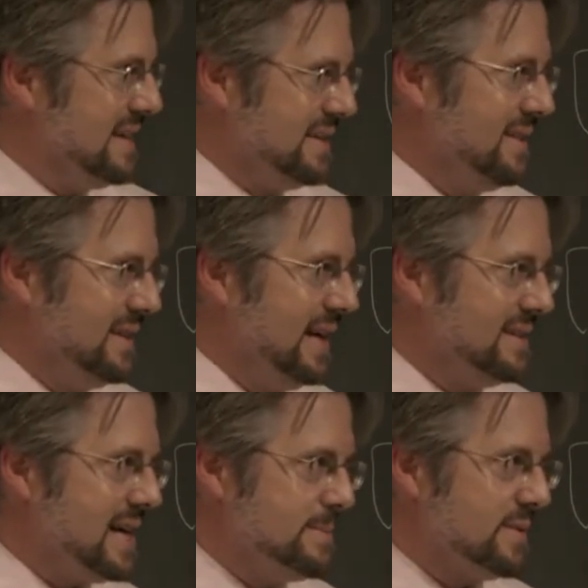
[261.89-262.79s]
as in, in
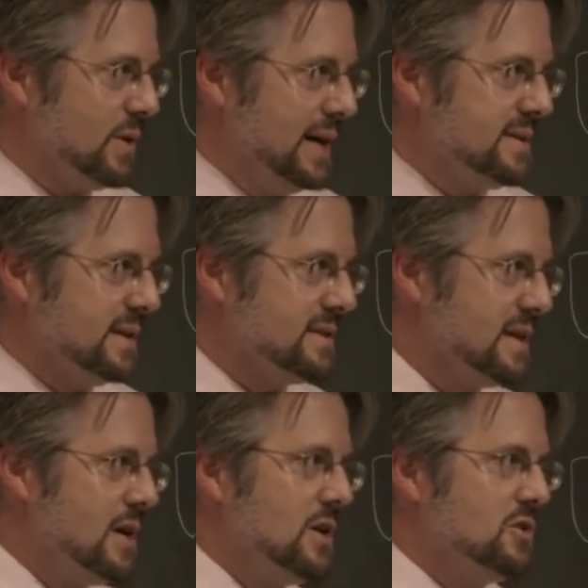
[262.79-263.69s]
times of crisis,
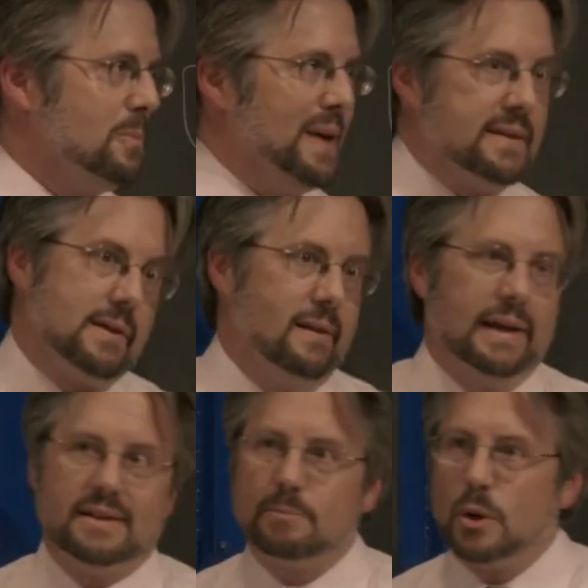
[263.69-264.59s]
to basically
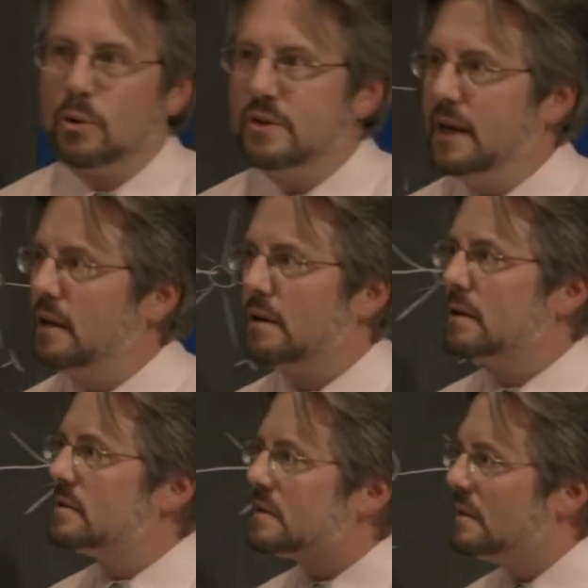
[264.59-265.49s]
lend to broker
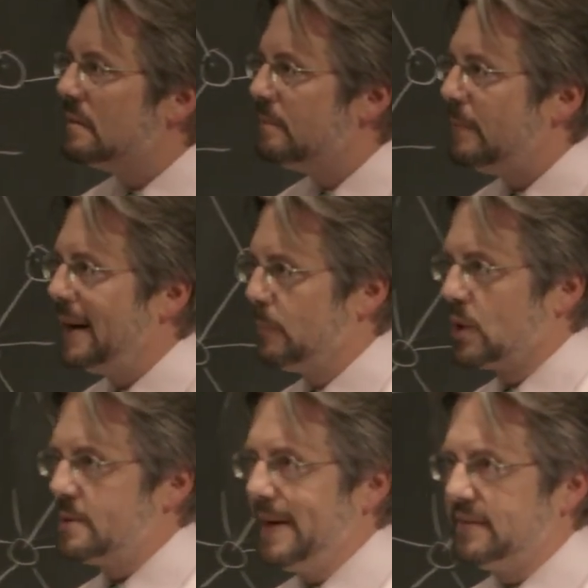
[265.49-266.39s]
dealers and buy
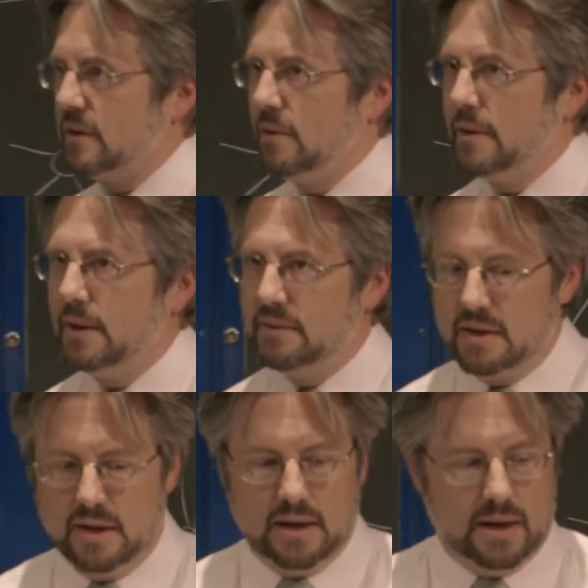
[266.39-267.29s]
mortgage backed securities.
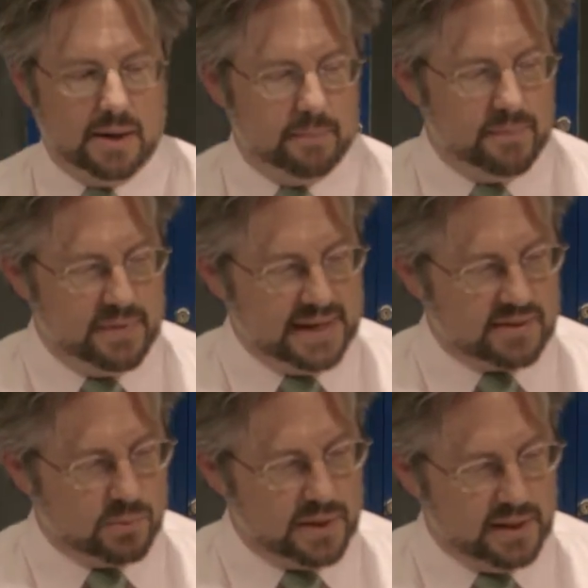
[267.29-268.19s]
Um,
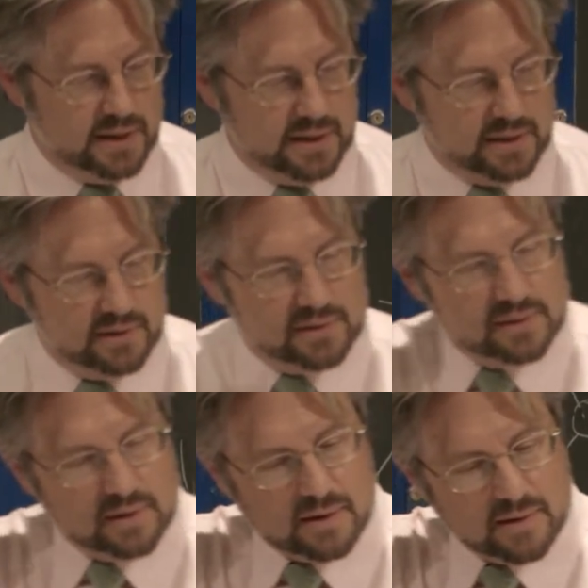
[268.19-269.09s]
that's what it
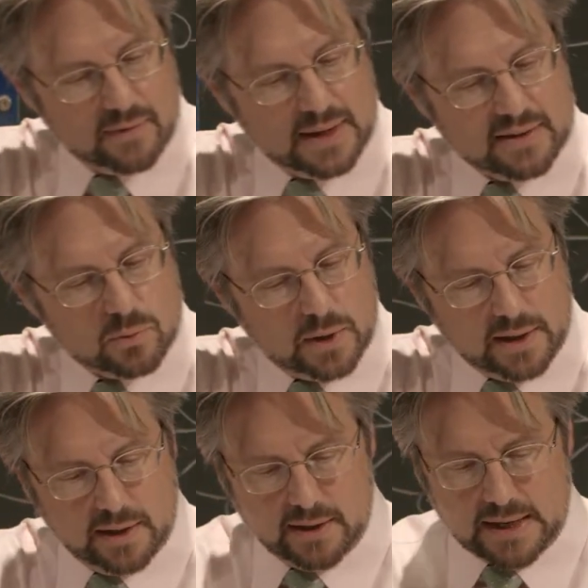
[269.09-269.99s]
is. That's what
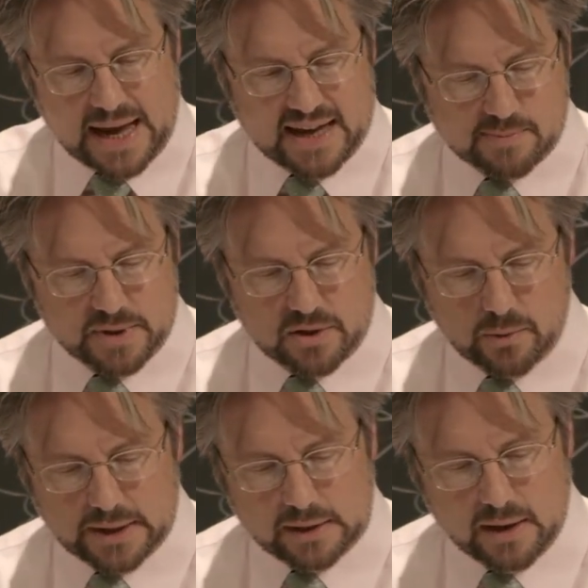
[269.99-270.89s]
it has been
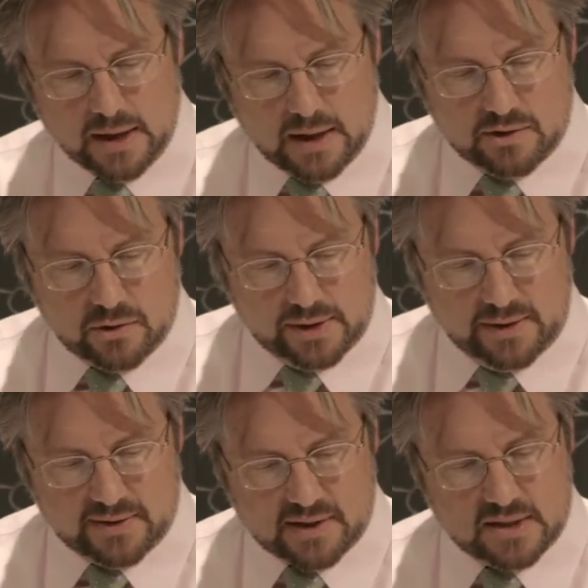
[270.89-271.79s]
doing during
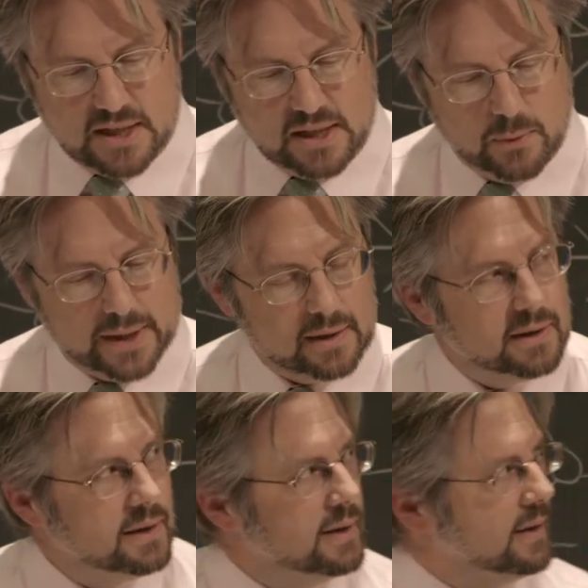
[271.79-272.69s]
this continuing
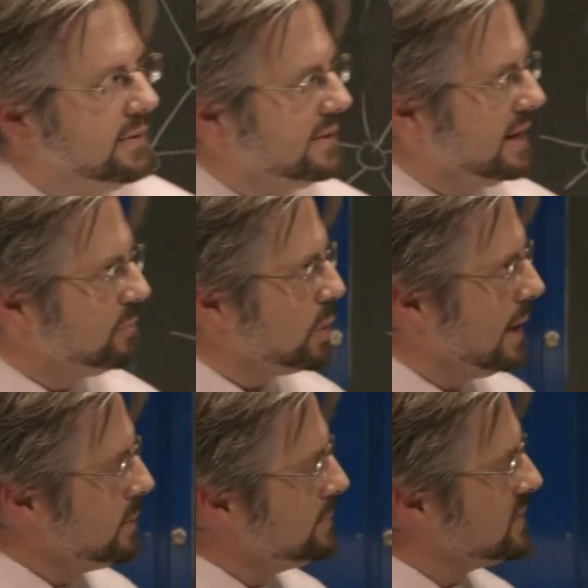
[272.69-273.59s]
set of
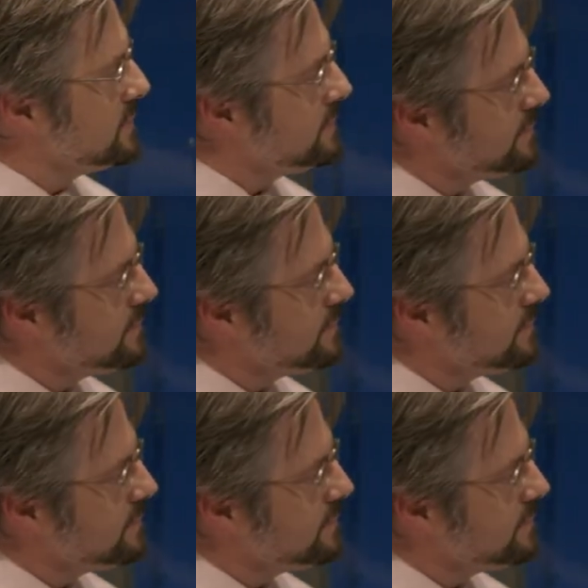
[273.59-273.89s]
problems.